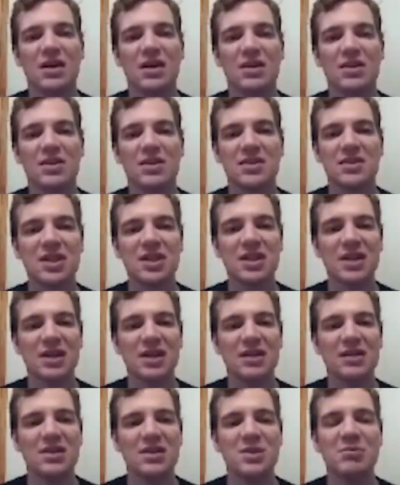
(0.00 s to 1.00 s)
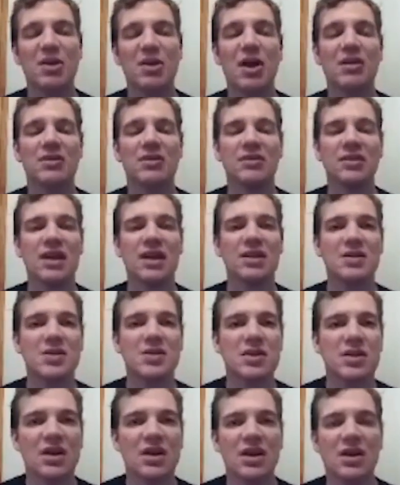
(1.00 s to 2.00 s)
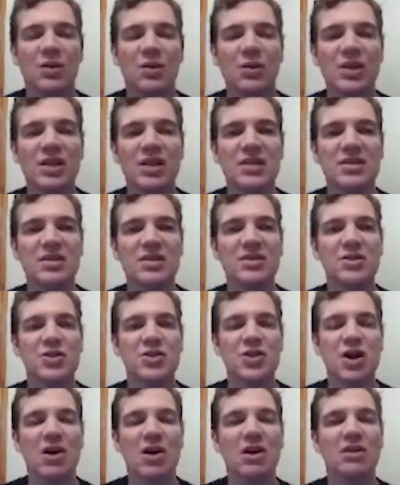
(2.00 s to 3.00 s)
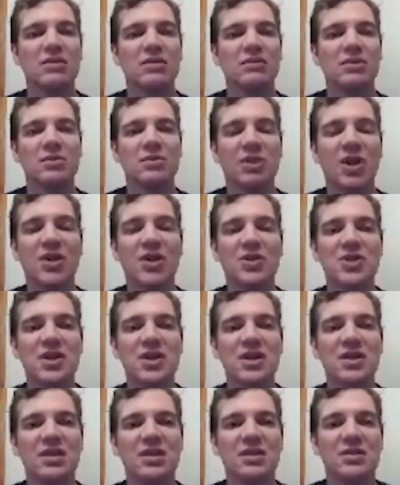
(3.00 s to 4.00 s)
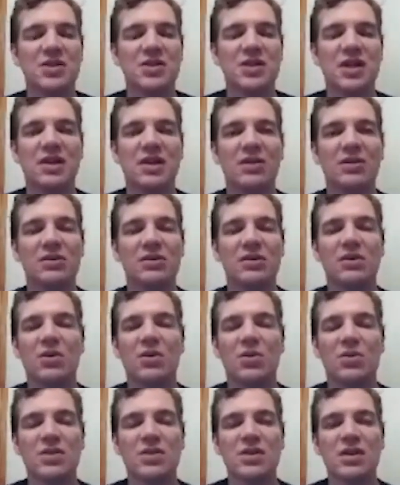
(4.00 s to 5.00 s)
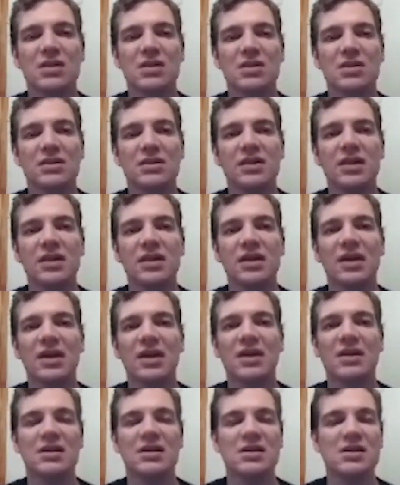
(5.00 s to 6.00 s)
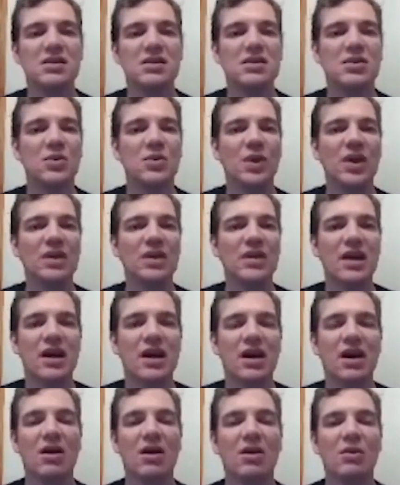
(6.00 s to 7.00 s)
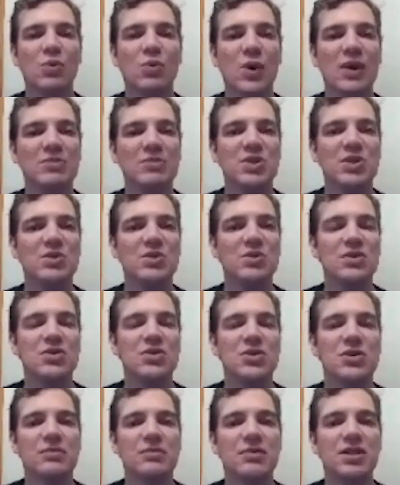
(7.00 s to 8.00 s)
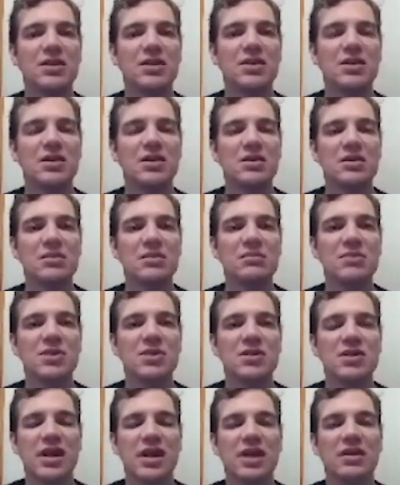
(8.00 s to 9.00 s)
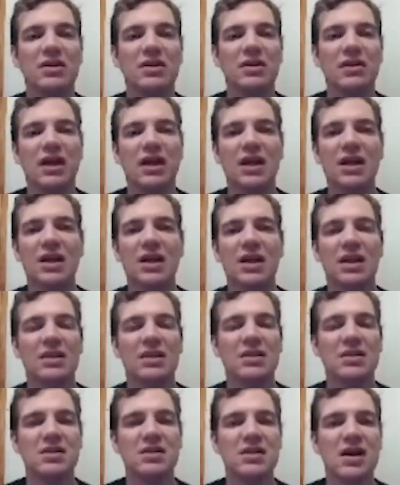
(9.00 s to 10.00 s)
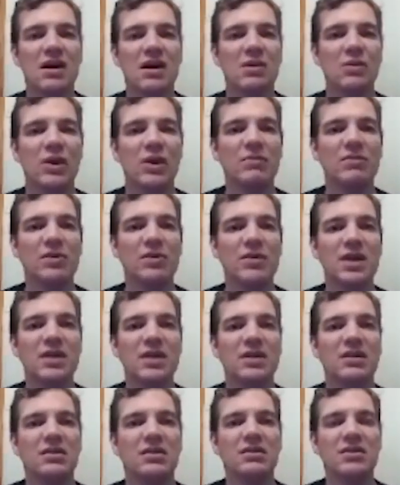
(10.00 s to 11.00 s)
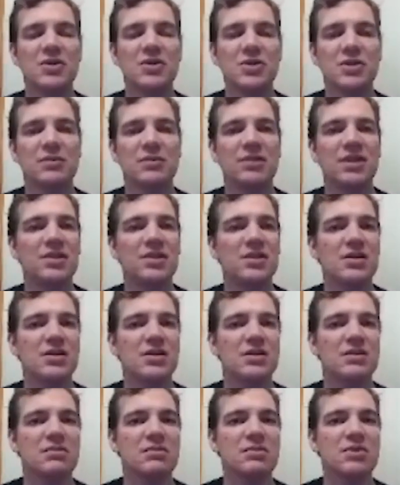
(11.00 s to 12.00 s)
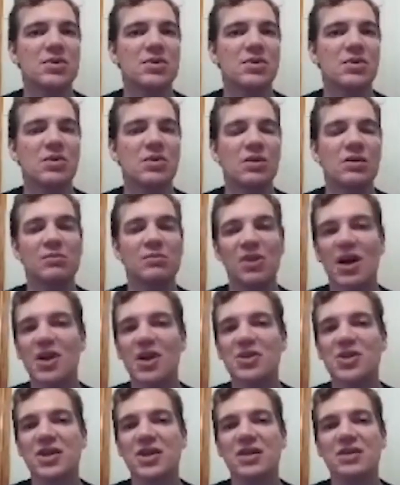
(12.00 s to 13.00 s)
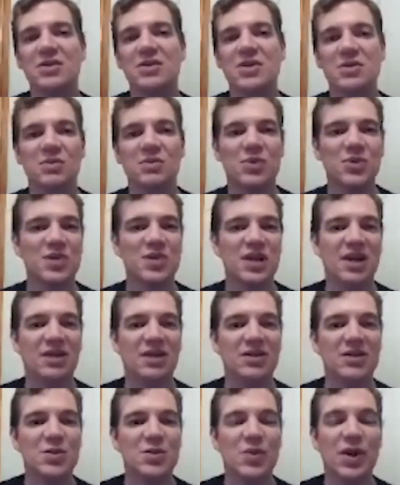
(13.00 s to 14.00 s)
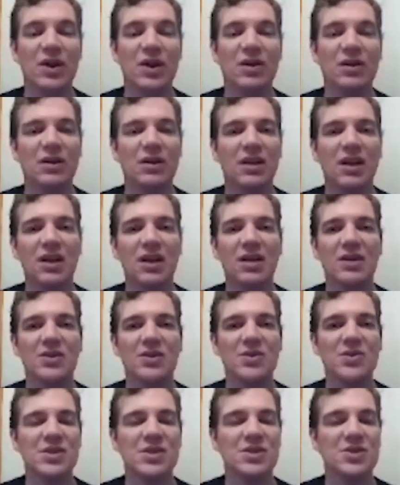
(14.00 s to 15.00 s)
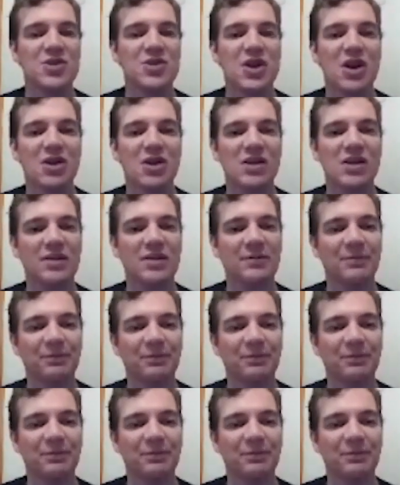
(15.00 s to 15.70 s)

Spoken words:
To mitigate these bottlenecks, we need to shard the blockchain and scale horizontally. This is the way that all Web 2 distributed systems scale, and this is how Web 3 distributed systems or blockchains will scale as well, using sharding.